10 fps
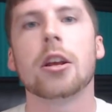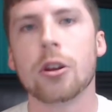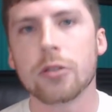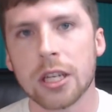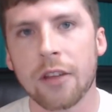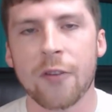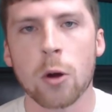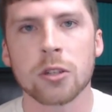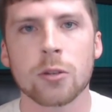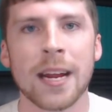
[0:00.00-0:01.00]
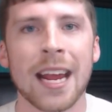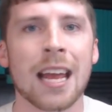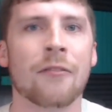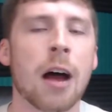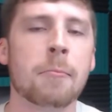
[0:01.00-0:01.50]
using the phone swing,
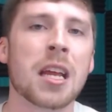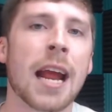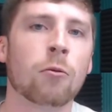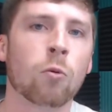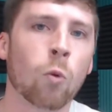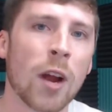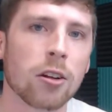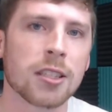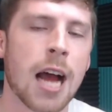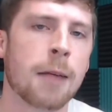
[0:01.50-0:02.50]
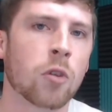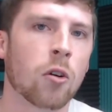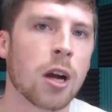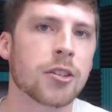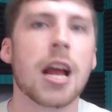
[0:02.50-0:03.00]
and if I'm in a real-time
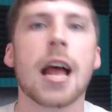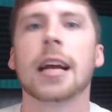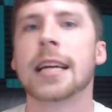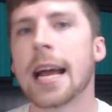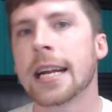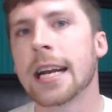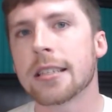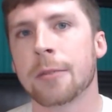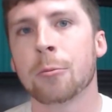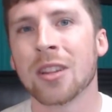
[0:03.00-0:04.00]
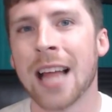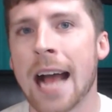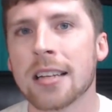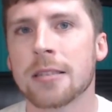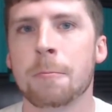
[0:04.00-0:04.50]
crunch, got to get some
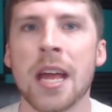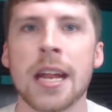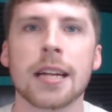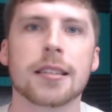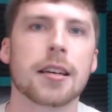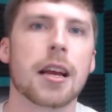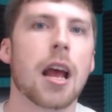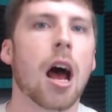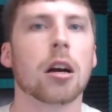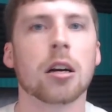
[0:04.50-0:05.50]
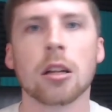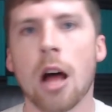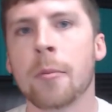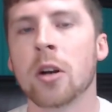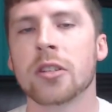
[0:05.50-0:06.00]
last-minute
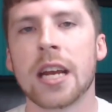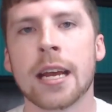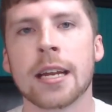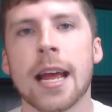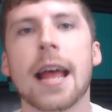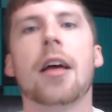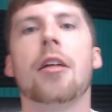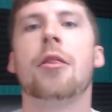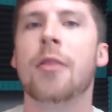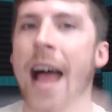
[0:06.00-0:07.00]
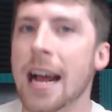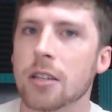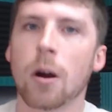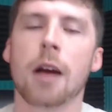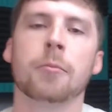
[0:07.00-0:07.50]
kilometers in,
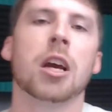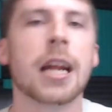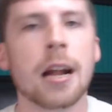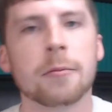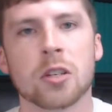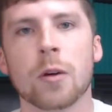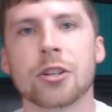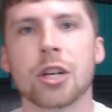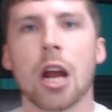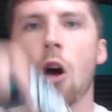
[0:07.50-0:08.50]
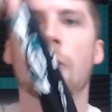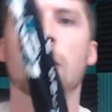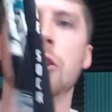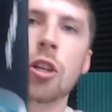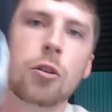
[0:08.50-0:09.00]
that's where I'm going to end up switching
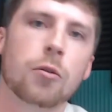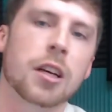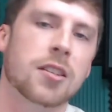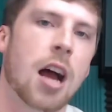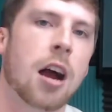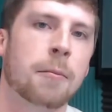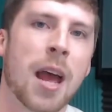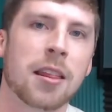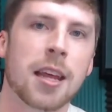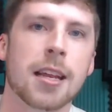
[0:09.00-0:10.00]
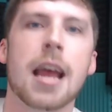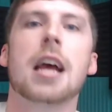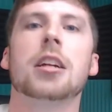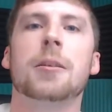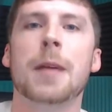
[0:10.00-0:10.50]
over to the sock method
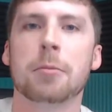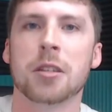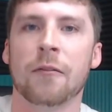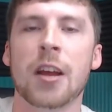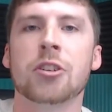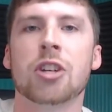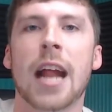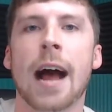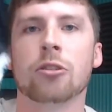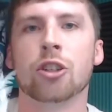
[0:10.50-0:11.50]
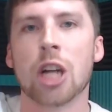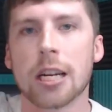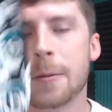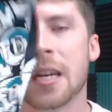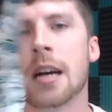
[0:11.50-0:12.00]
to be able to finish it out,
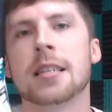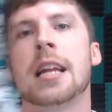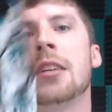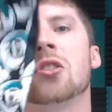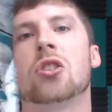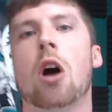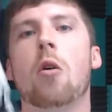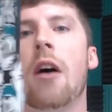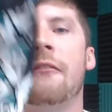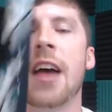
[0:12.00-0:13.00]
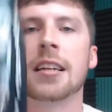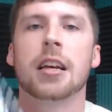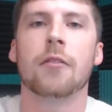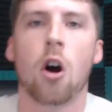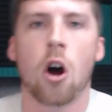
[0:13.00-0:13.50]
just because it is so
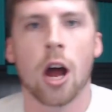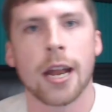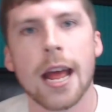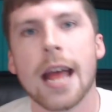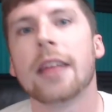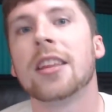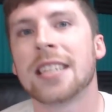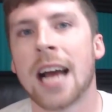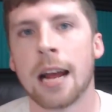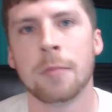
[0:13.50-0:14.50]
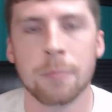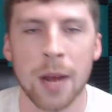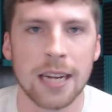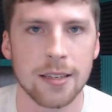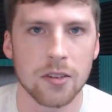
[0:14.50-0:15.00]
effective on the timing
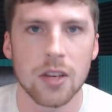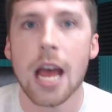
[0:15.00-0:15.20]
basis.